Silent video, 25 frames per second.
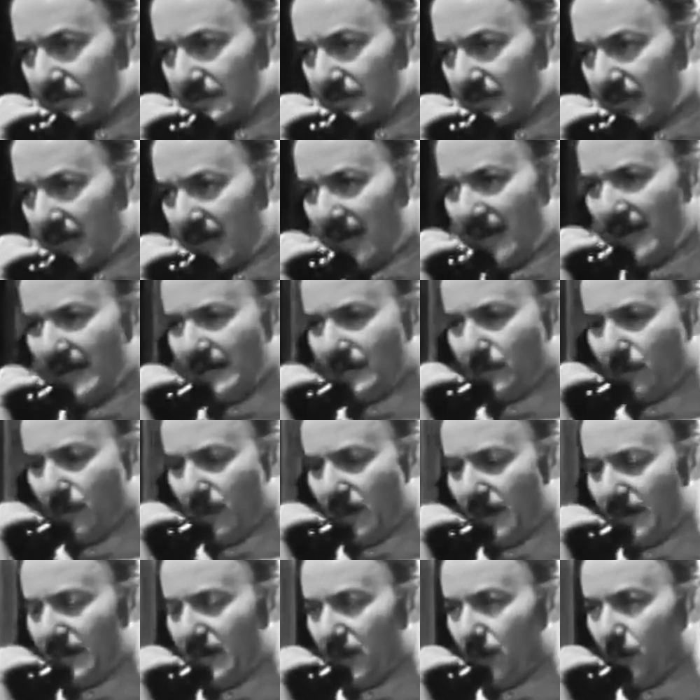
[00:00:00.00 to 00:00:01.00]
How do
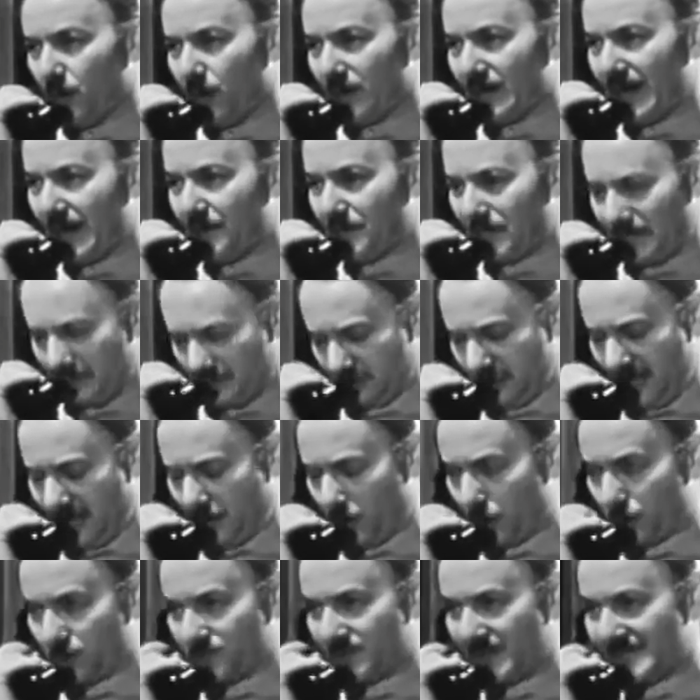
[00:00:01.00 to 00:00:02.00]
I know what happened?
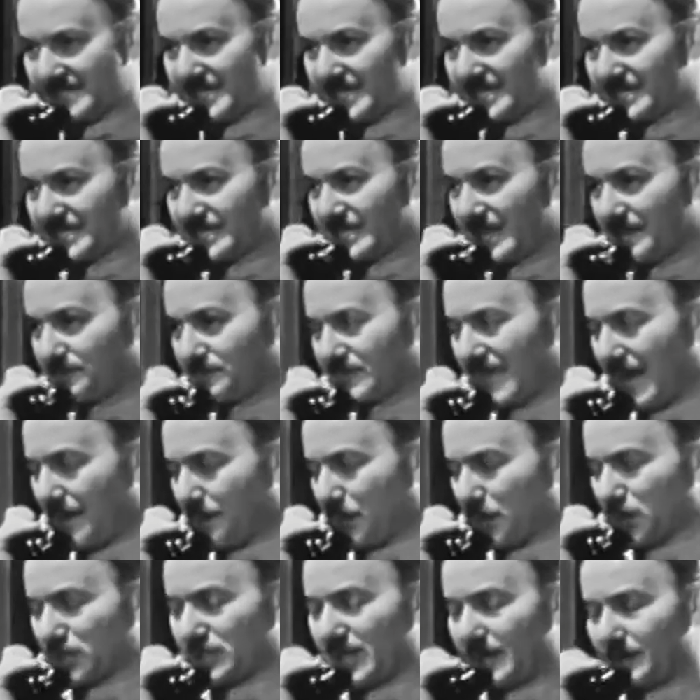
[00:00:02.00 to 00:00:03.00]
Records must have slipped
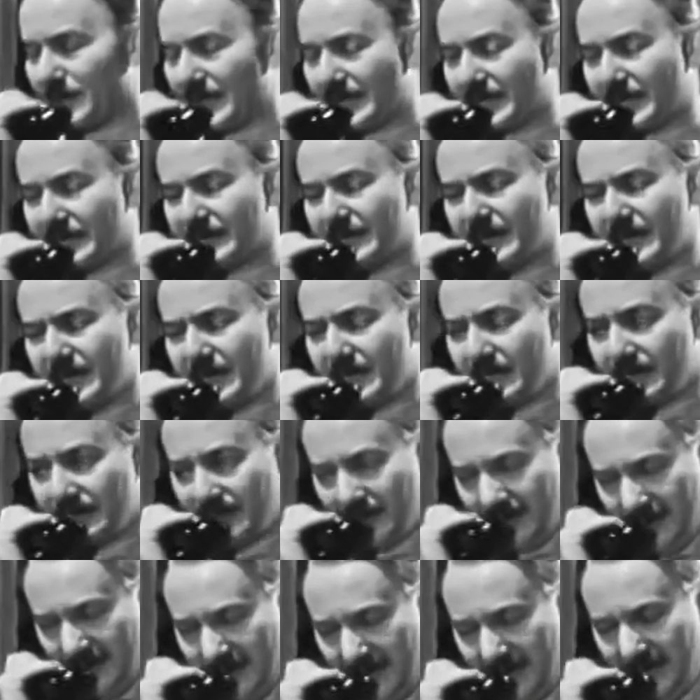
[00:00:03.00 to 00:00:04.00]
up or something.
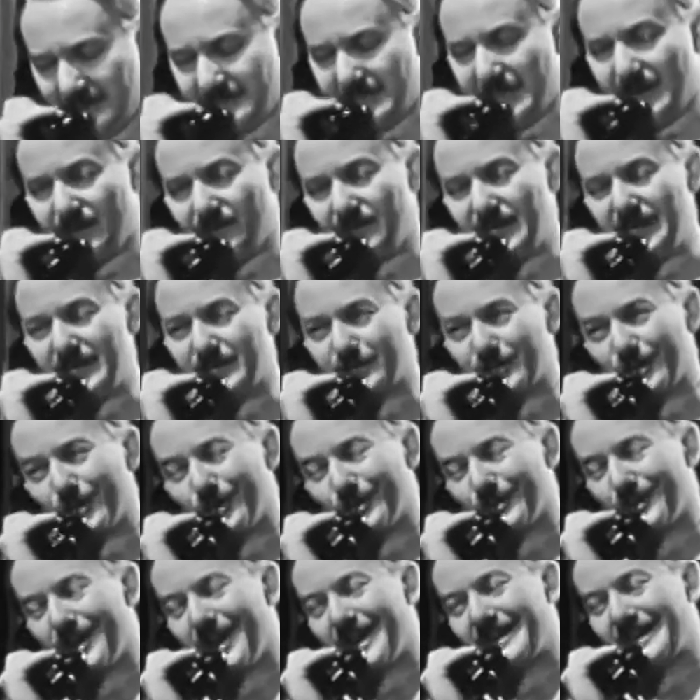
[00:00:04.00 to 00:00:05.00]
Yes, everything's
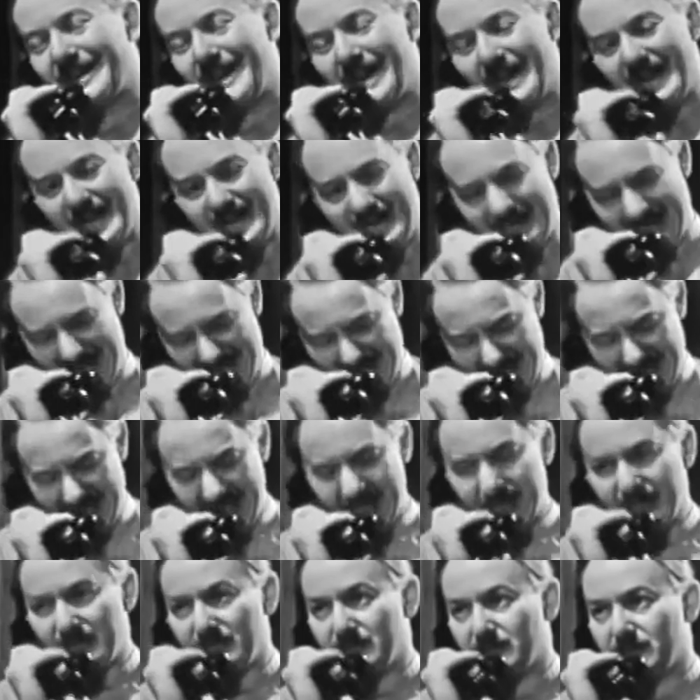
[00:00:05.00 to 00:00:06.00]
all right now.
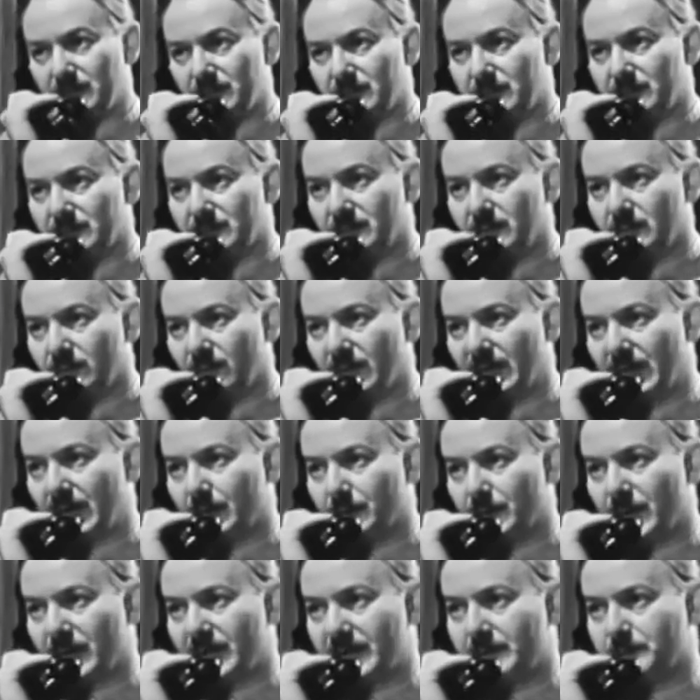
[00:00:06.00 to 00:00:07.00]
Well,
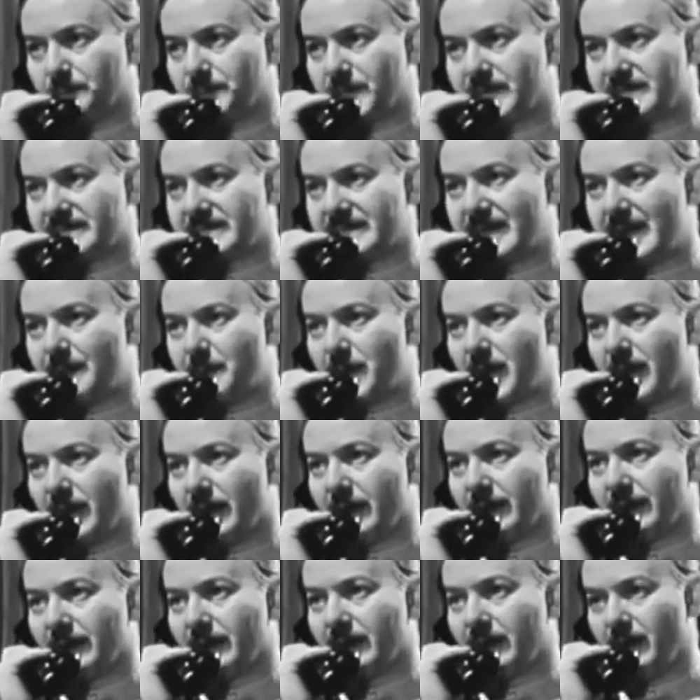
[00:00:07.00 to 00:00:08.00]
I'm not in prison, am
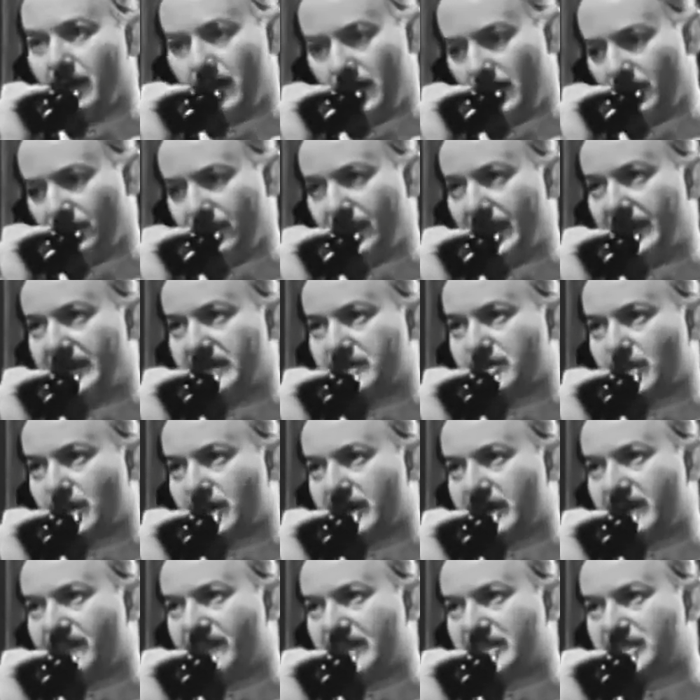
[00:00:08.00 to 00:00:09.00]
I? Oh, I'm very
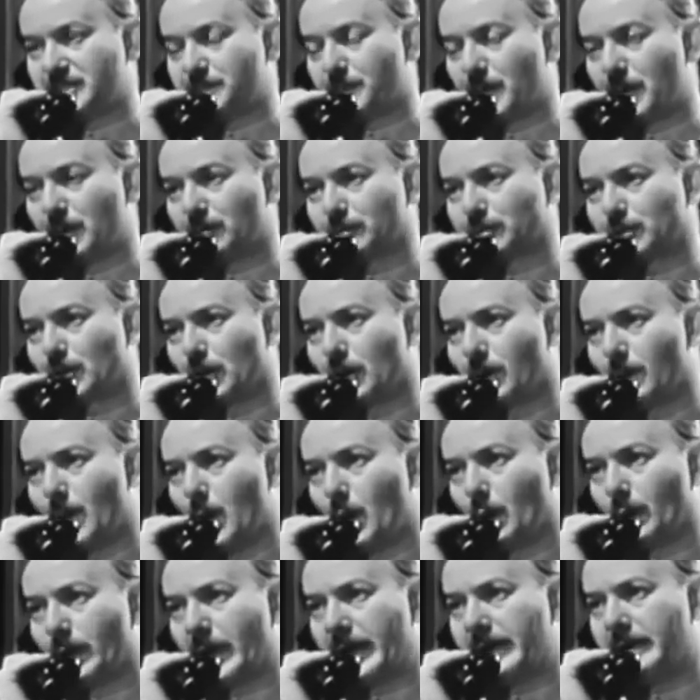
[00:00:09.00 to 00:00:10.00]
sorry if it spoilt your
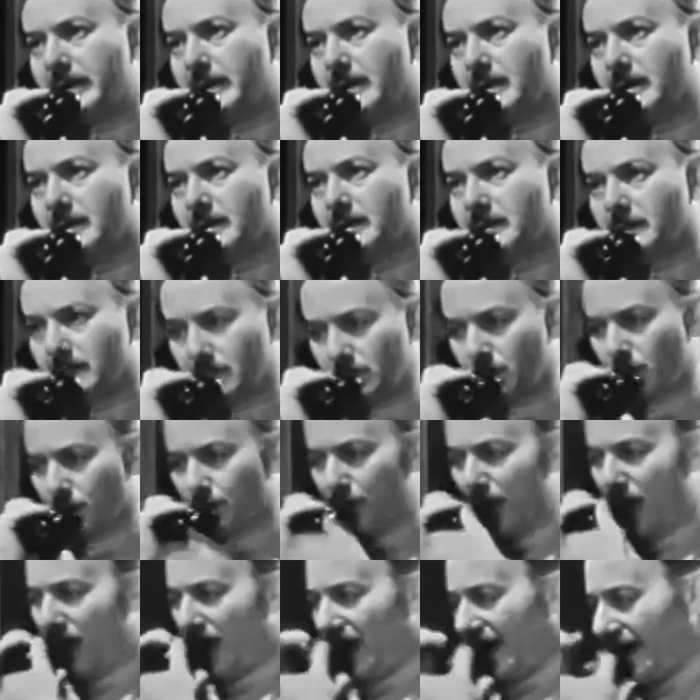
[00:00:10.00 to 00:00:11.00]
morning.
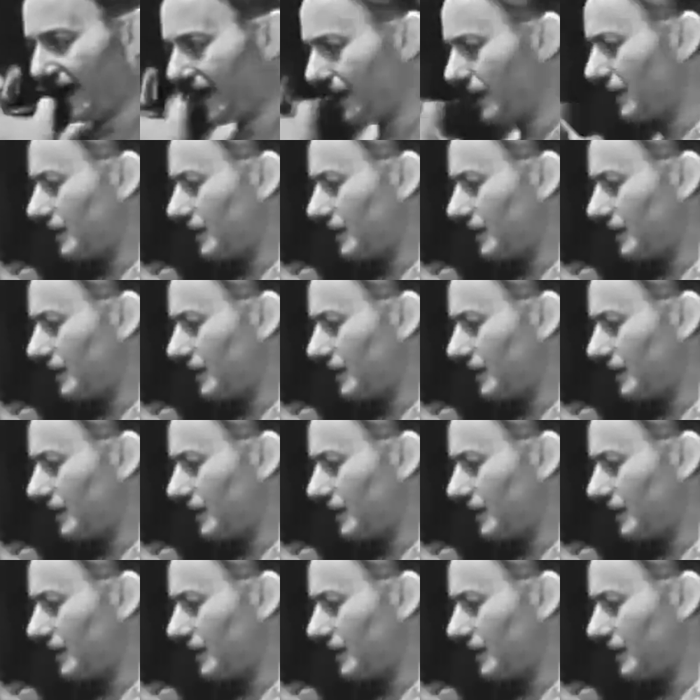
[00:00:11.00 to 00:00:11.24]
Goodbye.